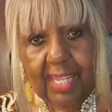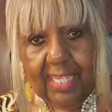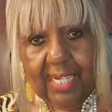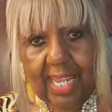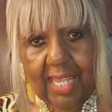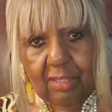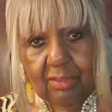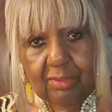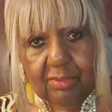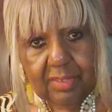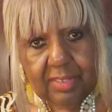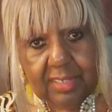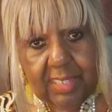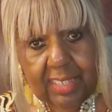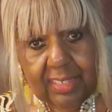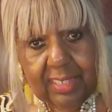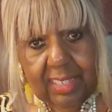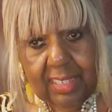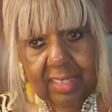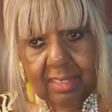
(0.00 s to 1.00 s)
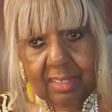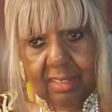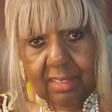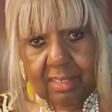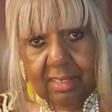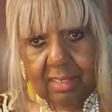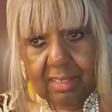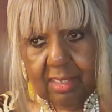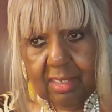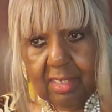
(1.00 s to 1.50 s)
out Sunday,
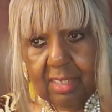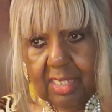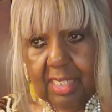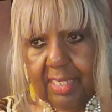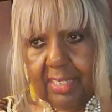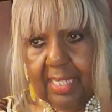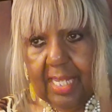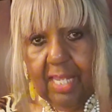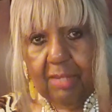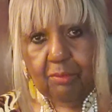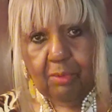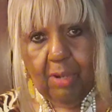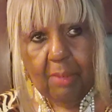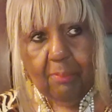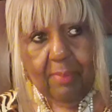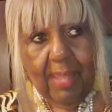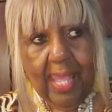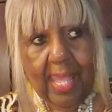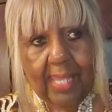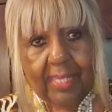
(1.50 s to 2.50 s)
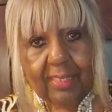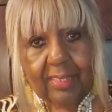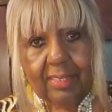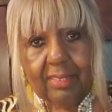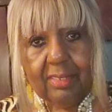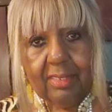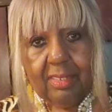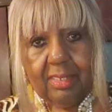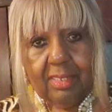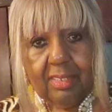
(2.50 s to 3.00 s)
and came right back.
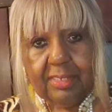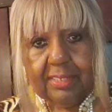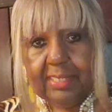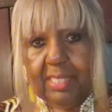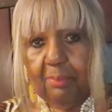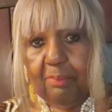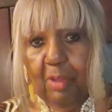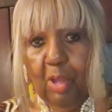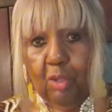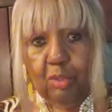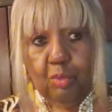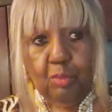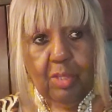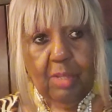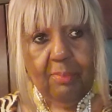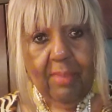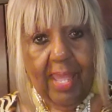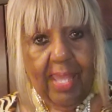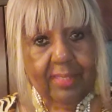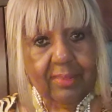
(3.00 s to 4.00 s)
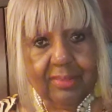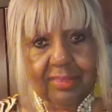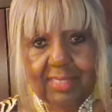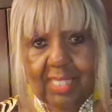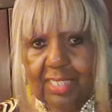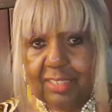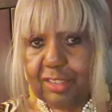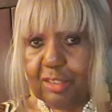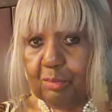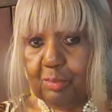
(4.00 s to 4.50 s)
Slept all the way back.
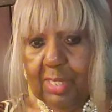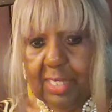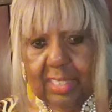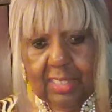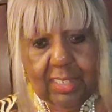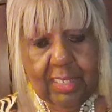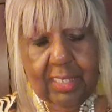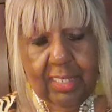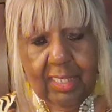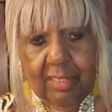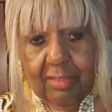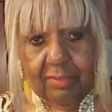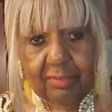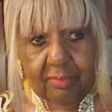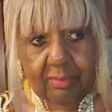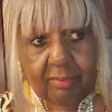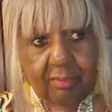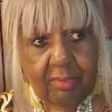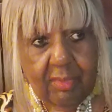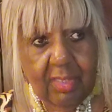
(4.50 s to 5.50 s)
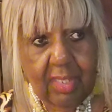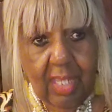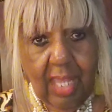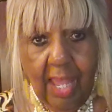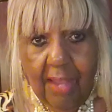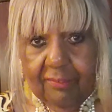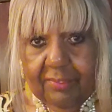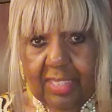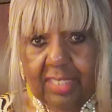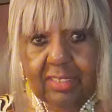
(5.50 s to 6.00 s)
That's the way to live.
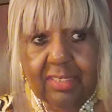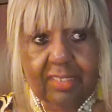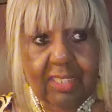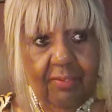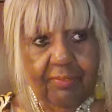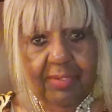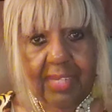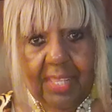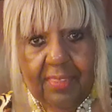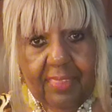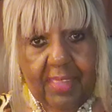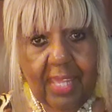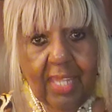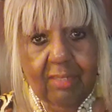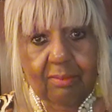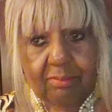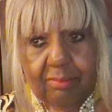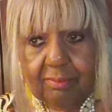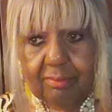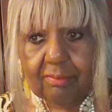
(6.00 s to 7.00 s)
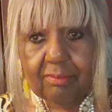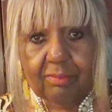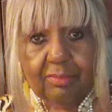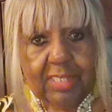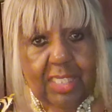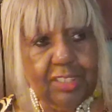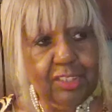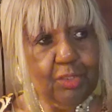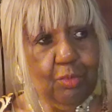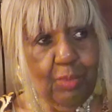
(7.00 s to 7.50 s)
I've done stuff like that.
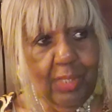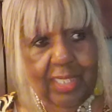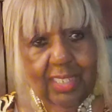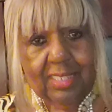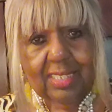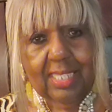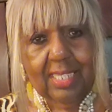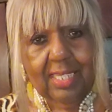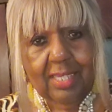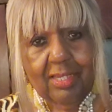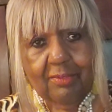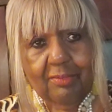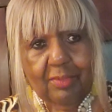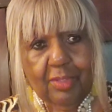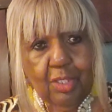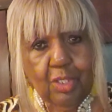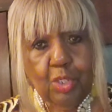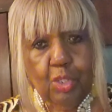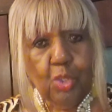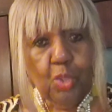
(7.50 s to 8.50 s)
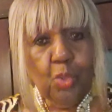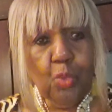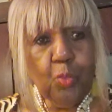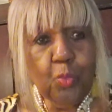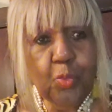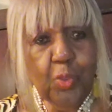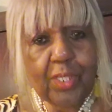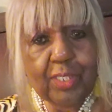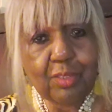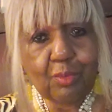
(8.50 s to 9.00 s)
That's the way to live.
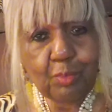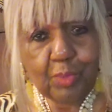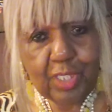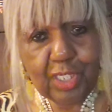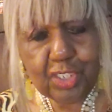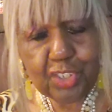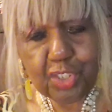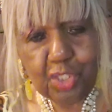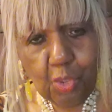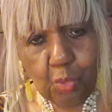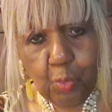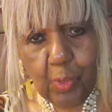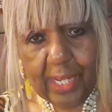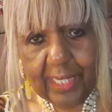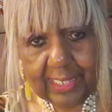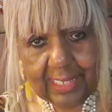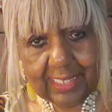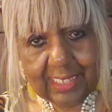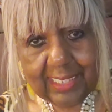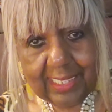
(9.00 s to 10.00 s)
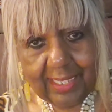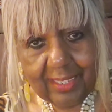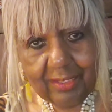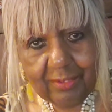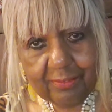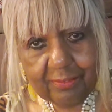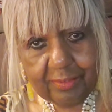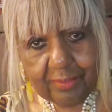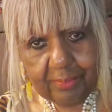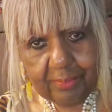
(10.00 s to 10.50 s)
What is your way to live?